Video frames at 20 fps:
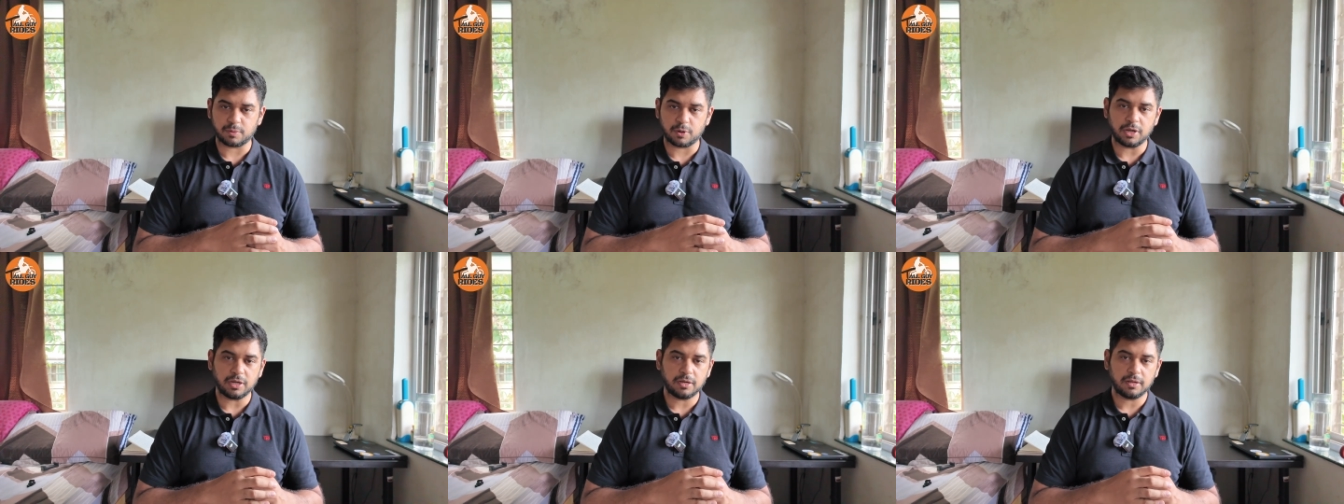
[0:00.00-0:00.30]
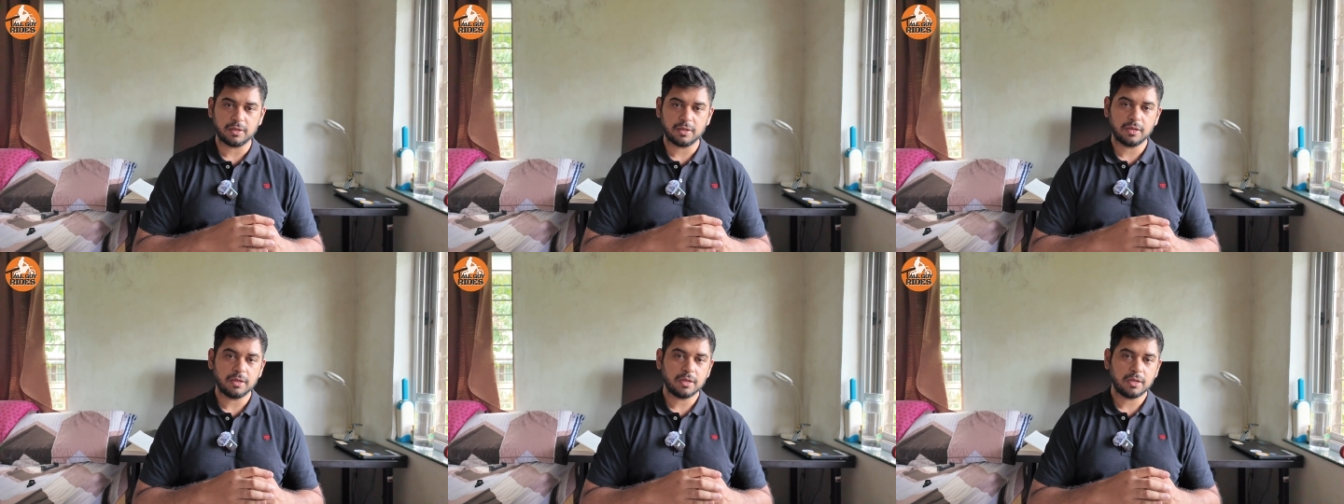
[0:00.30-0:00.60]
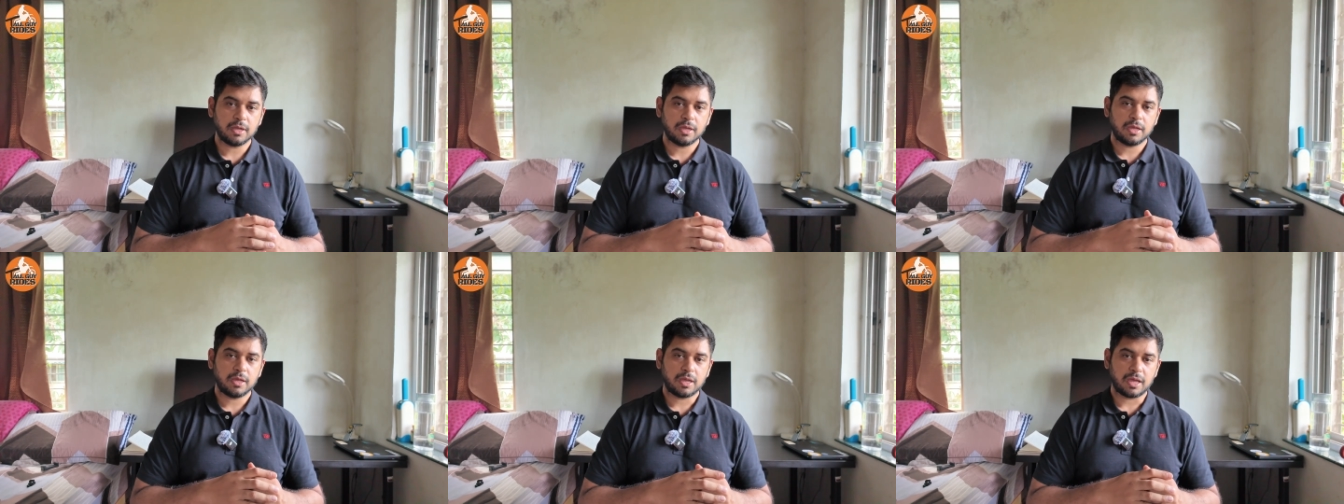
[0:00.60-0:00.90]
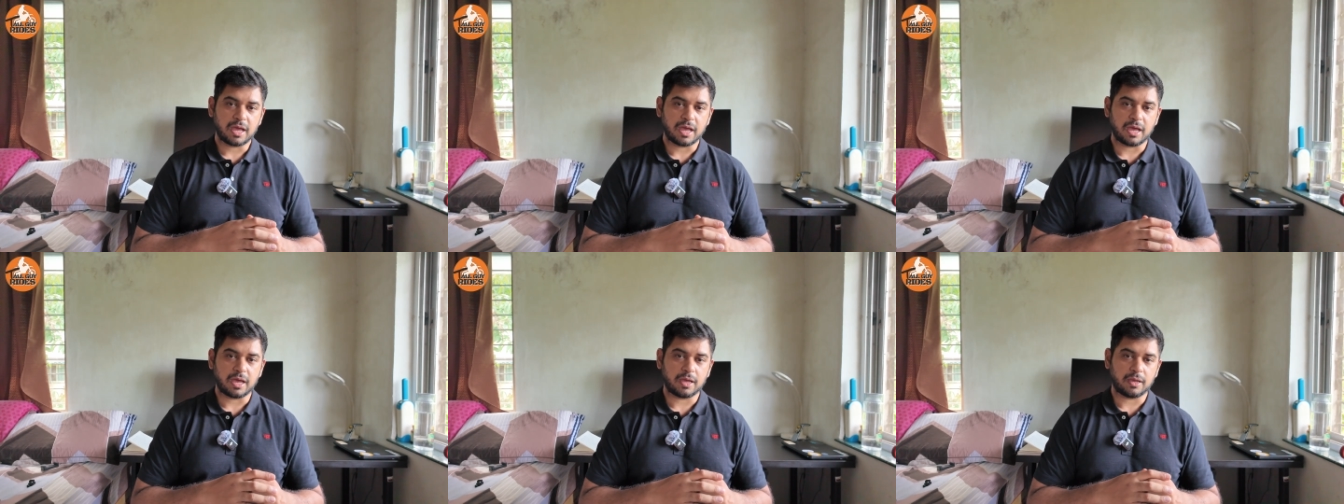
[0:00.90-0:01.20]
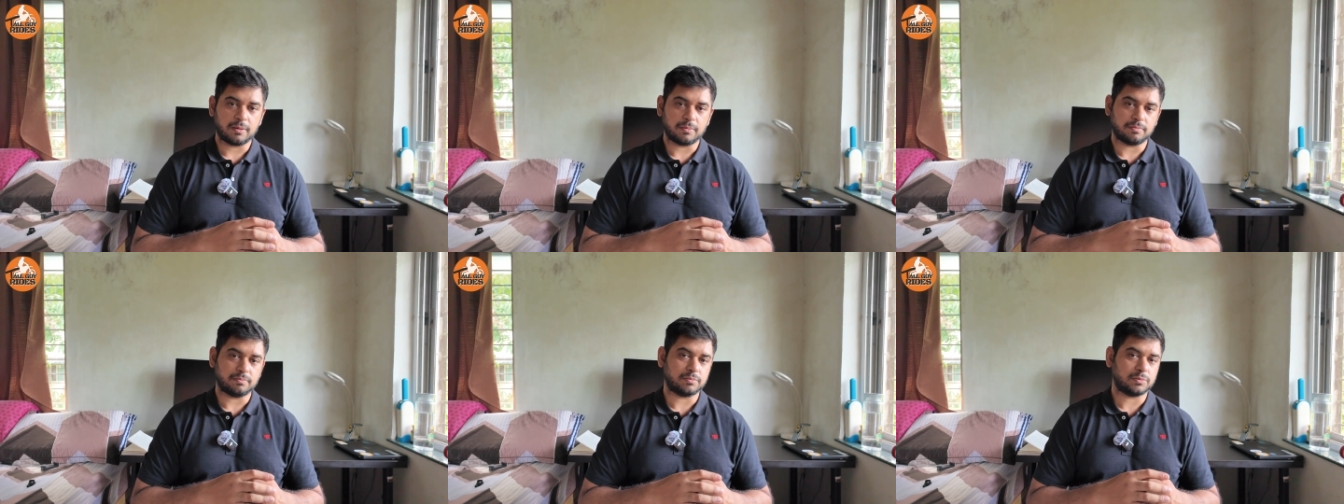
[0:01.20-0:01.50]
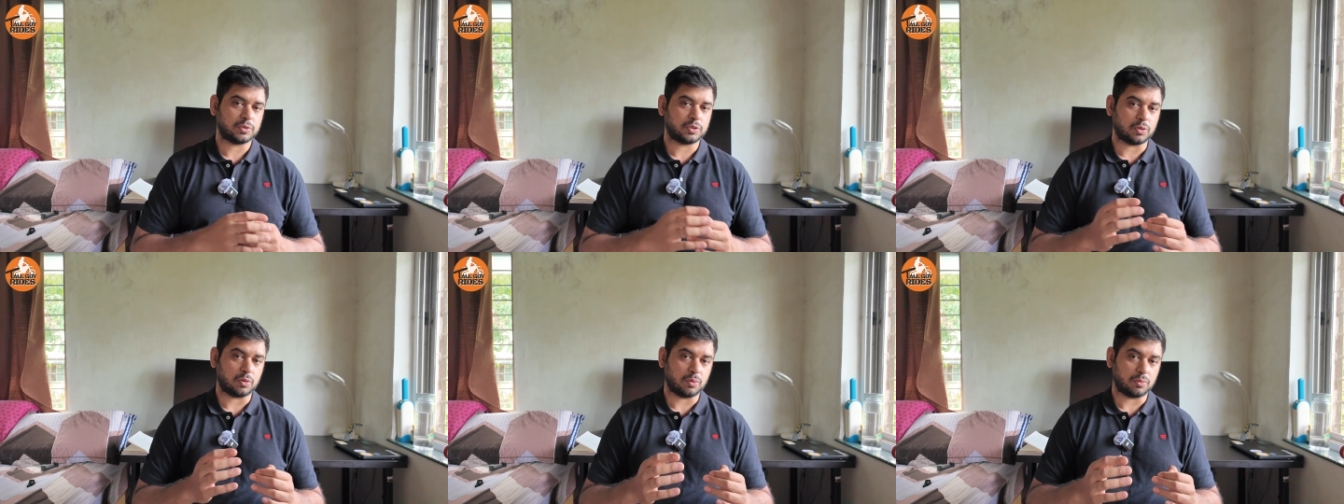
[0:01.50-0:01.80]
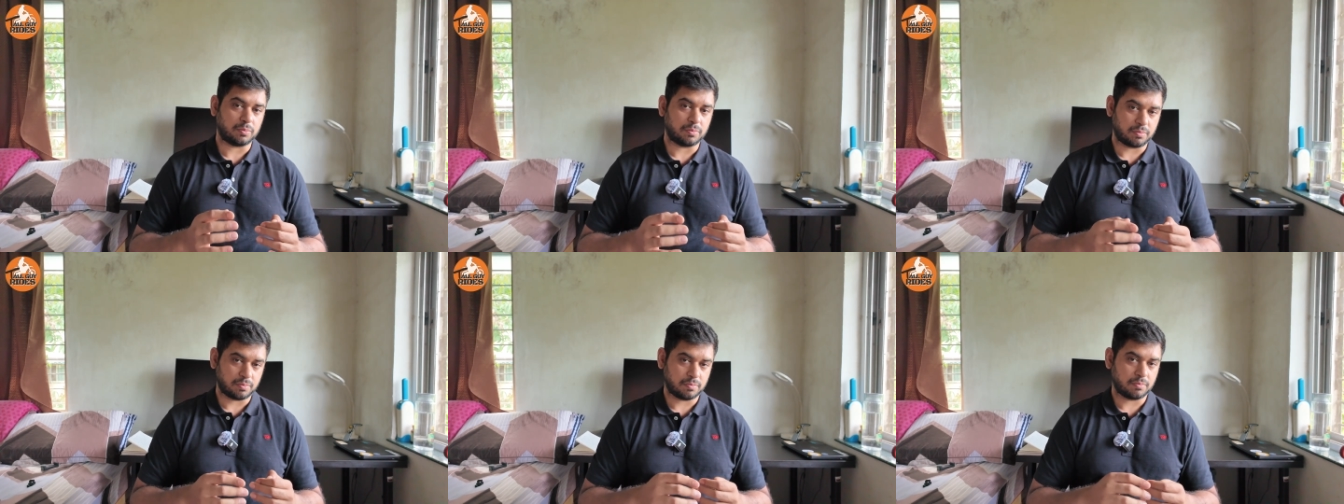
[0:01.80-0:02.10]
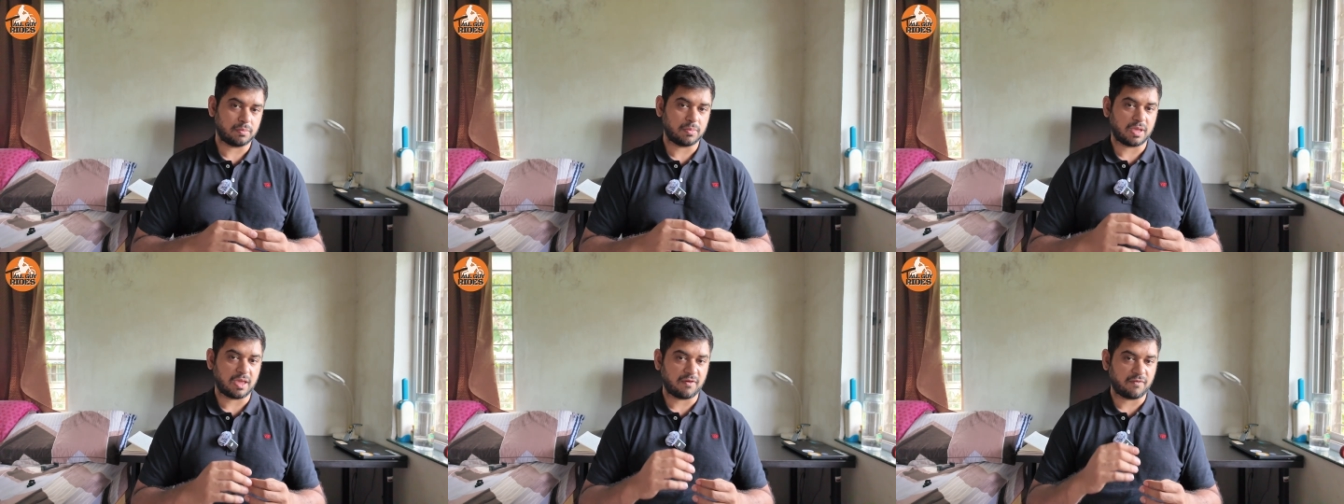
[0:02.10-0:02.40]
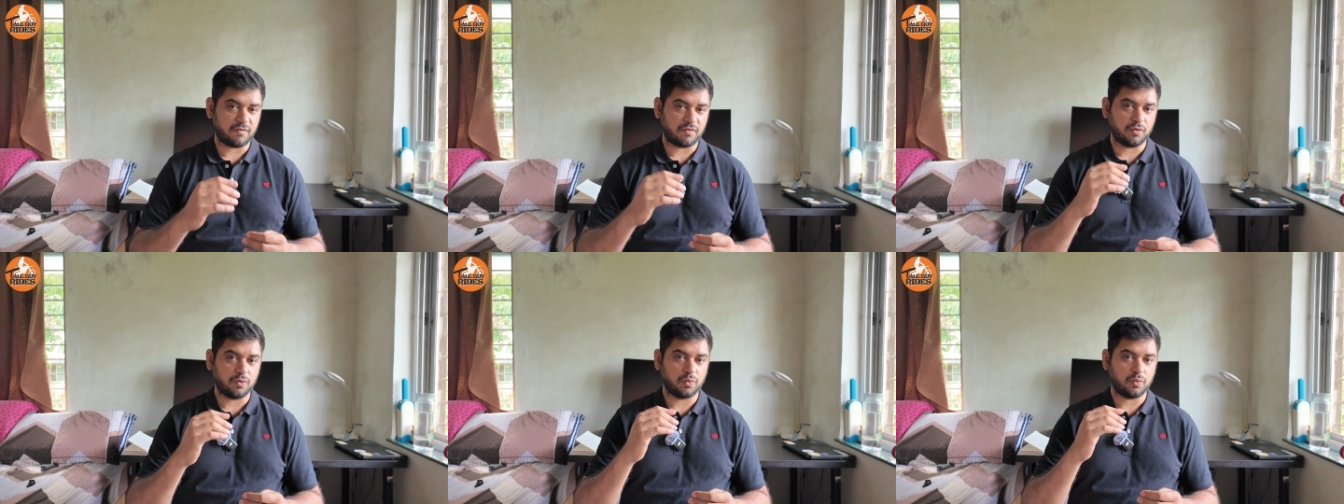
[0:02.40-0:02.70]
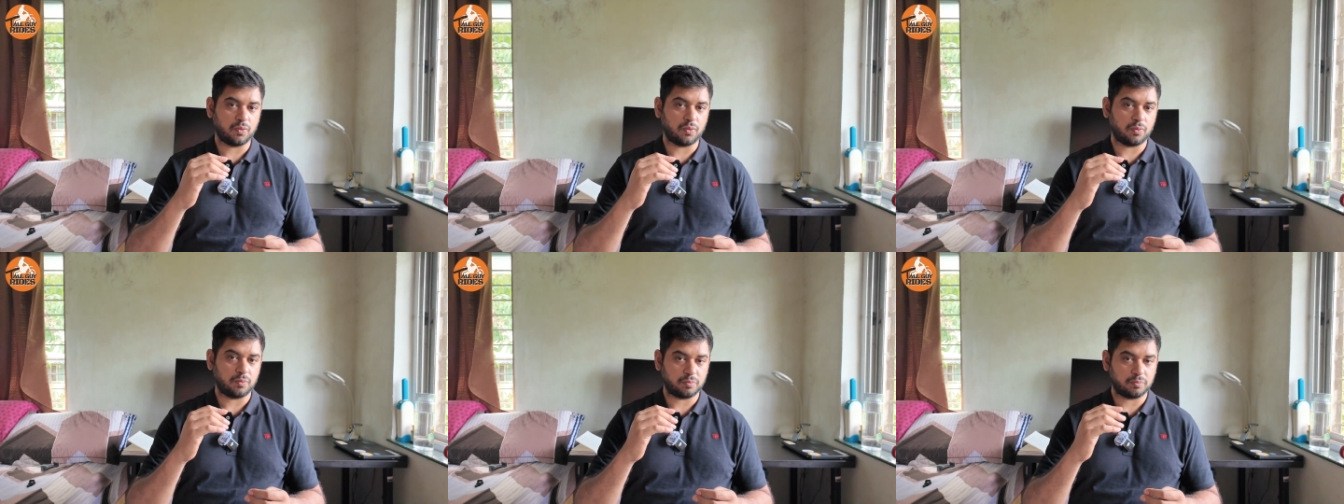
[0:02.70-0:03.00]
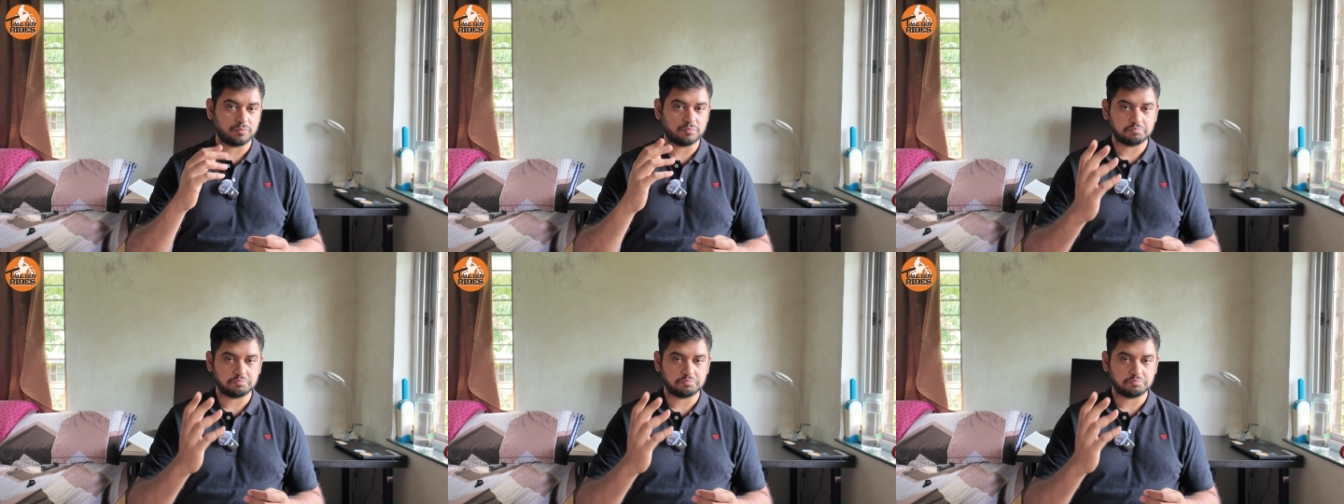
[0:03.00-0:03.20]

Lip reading: point. So if you